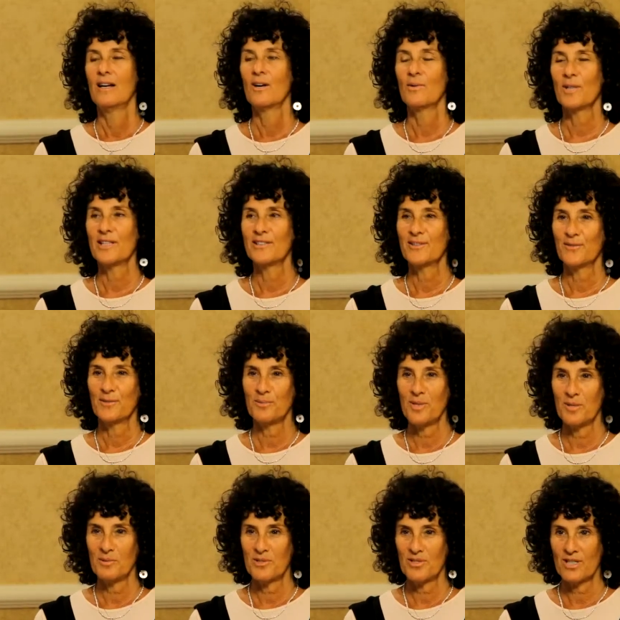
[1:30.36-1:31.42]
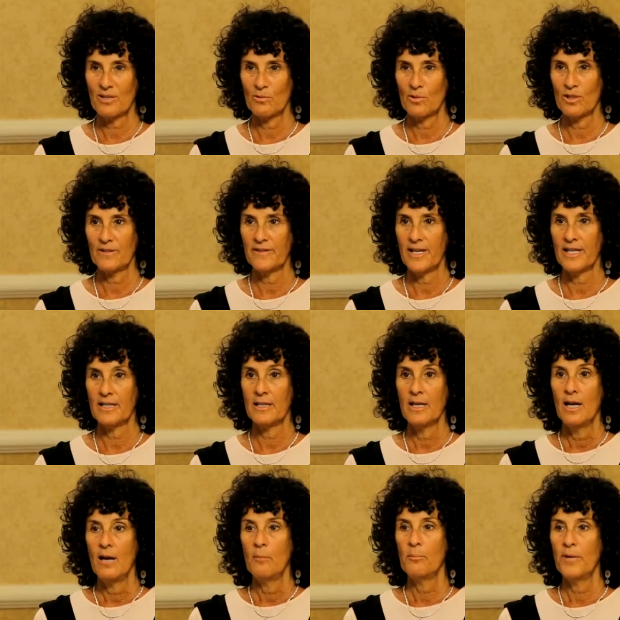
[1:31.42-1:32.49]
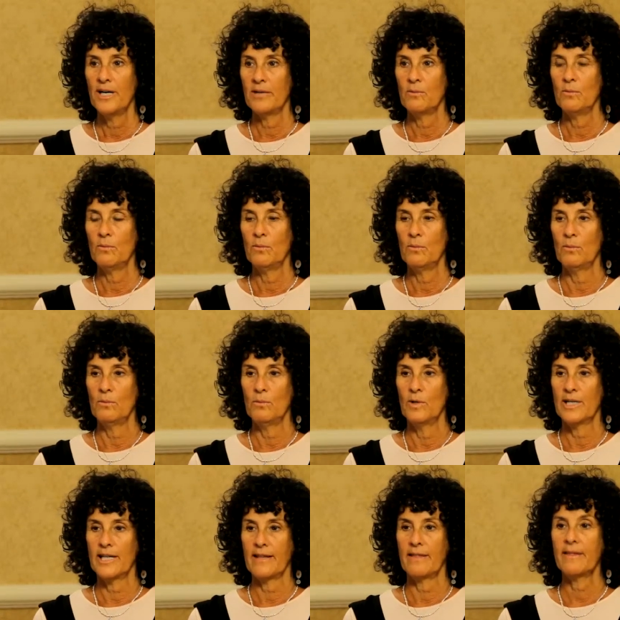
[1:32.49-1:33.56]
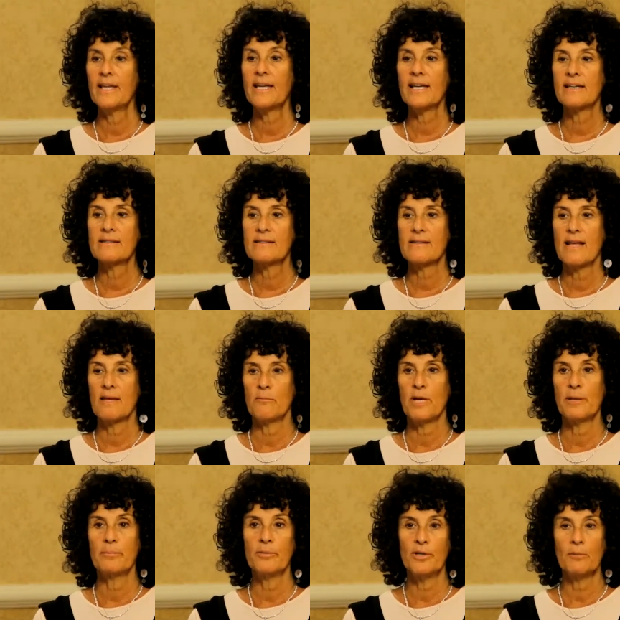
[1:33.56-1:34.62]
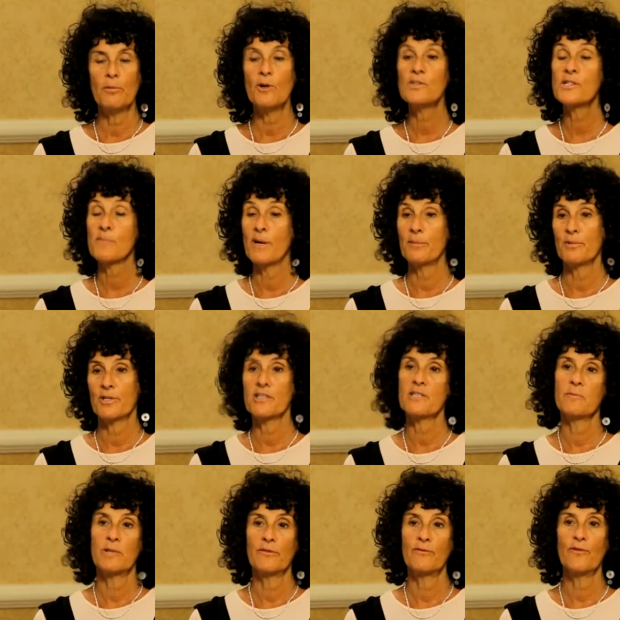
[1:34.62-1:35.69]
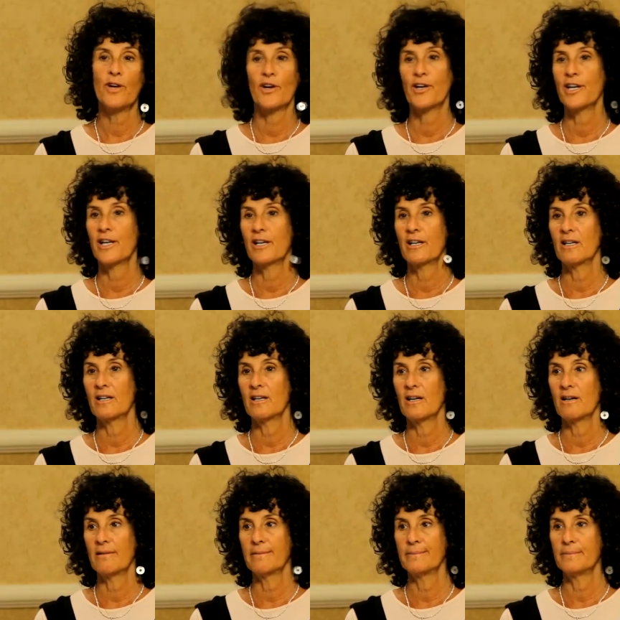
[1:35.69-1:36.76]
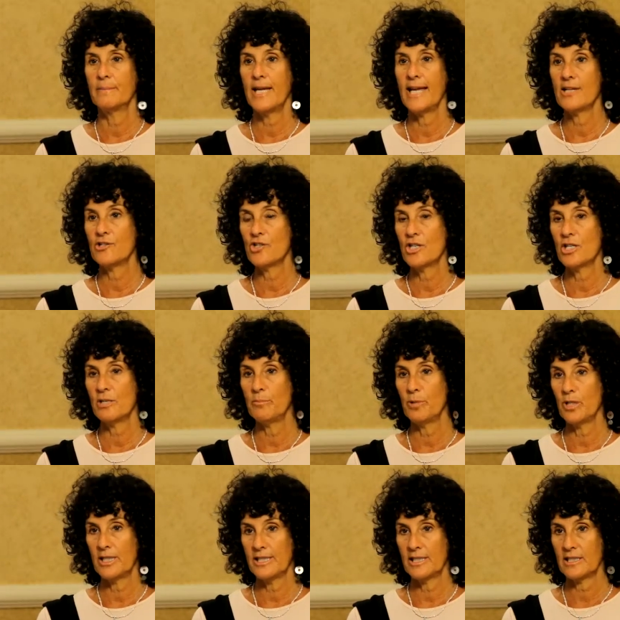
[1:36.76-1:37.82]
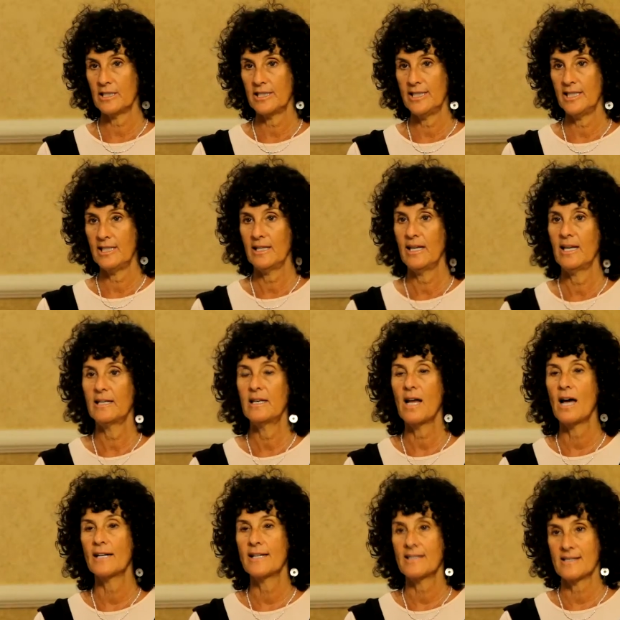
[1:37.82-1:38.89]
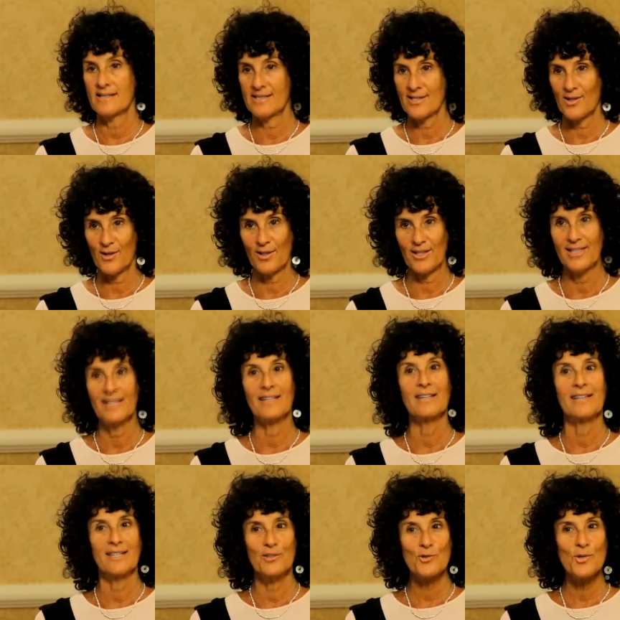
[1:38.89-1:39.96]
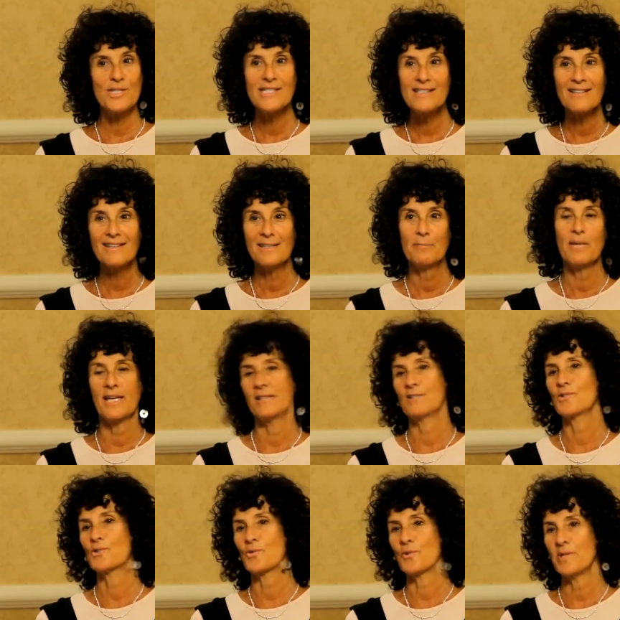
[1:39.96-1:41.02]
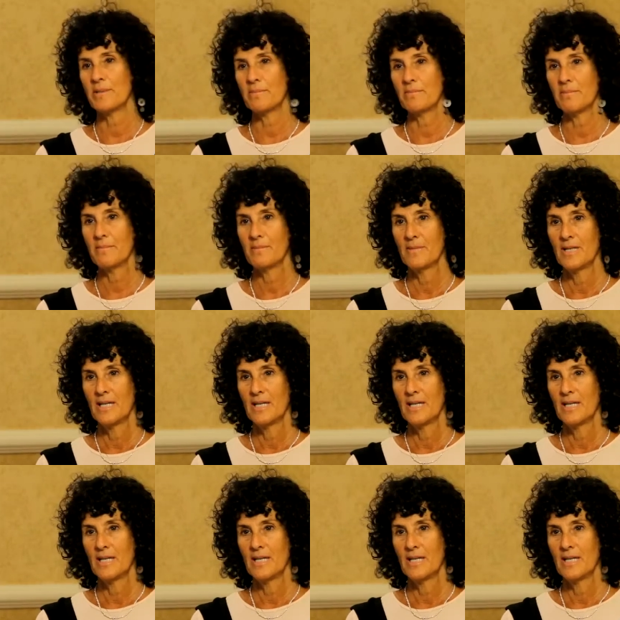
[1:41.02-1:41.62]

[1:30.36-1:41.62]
a really different publishing world then. But what I think is that my book, most of my books have been very um, edgy politically and not necessarily intrinsically mainstream,